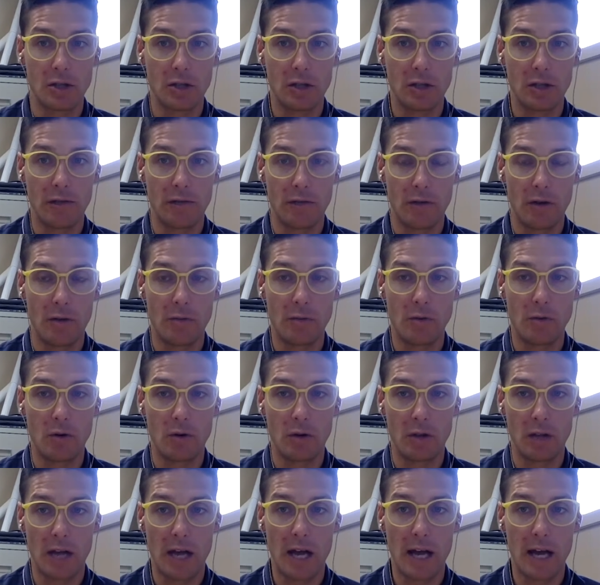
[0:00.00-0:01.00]
essentially
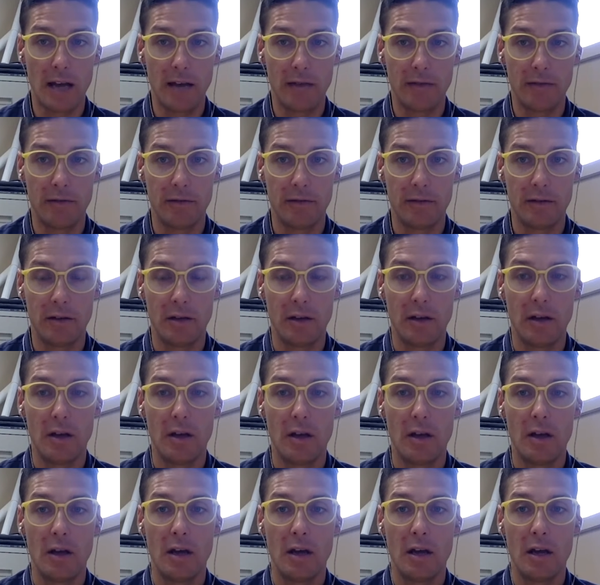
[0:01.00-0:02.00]
from your life.
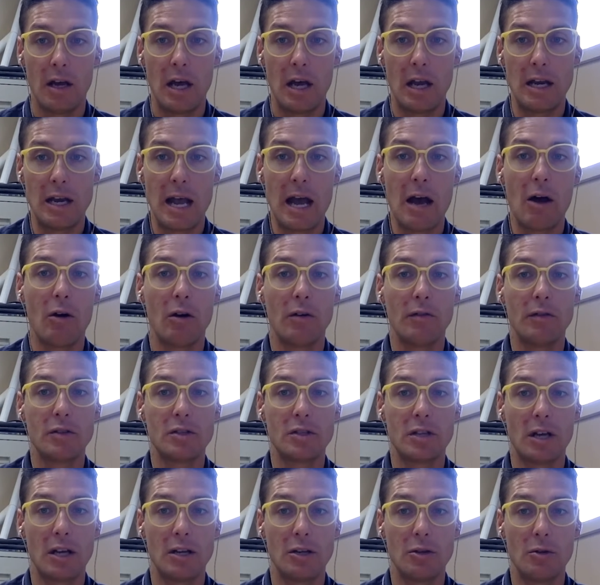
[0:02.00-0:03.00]
And now
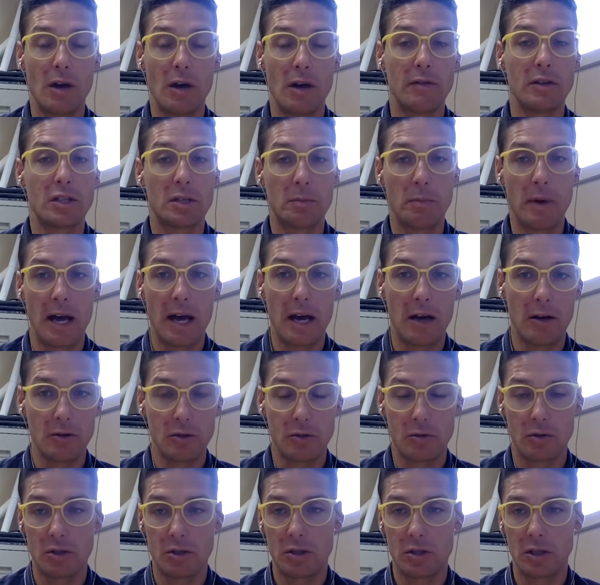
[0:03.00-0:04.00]
all of a sudden you have a
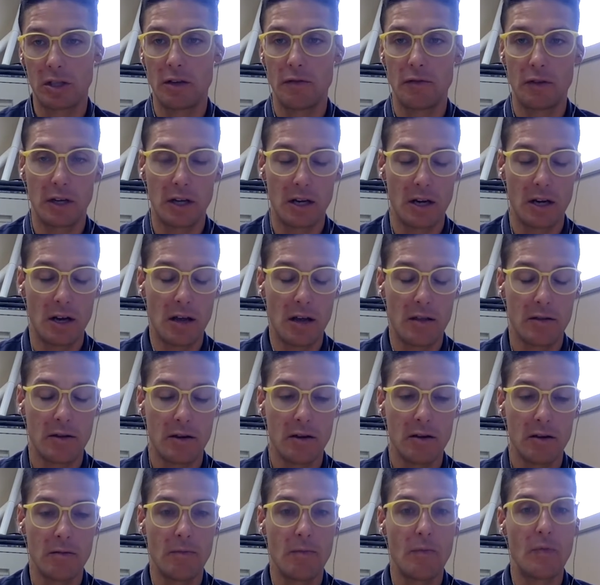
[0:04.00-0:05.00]
spouse or a significant
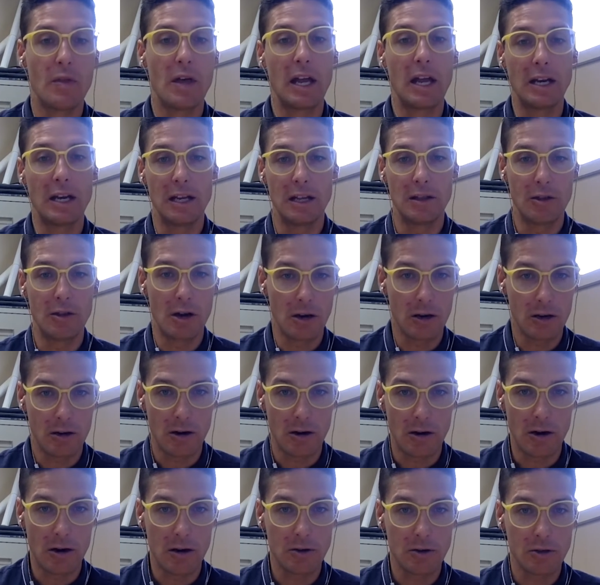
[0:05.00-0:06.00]
other, they need
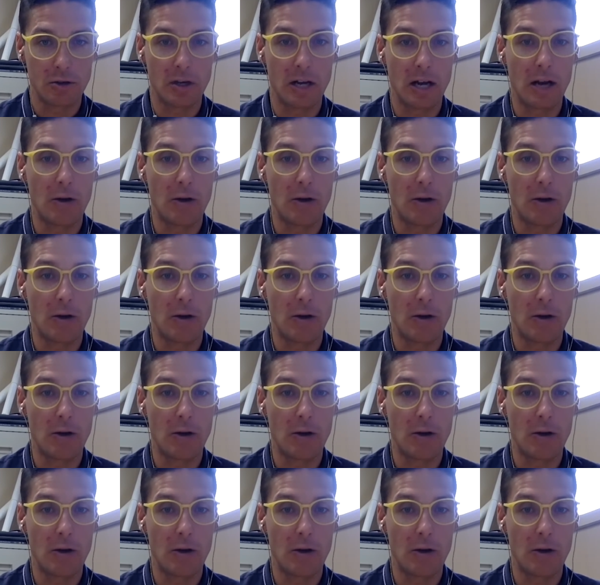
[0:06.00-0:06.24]
their car.